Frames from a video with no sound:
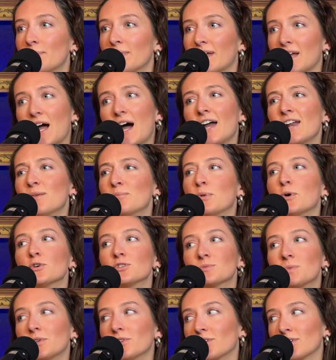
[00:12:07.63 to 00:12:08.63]
Like, I didn't post
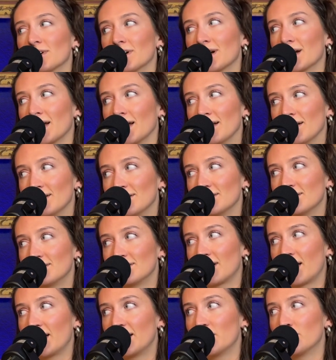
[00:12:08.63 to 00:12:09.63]
about the hurricane.
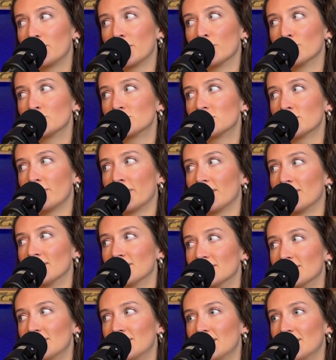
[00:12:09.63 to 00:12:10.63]
I didn't post
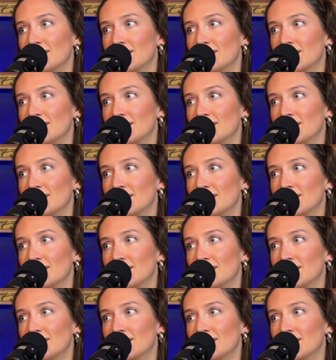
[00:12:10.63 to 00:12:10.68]
about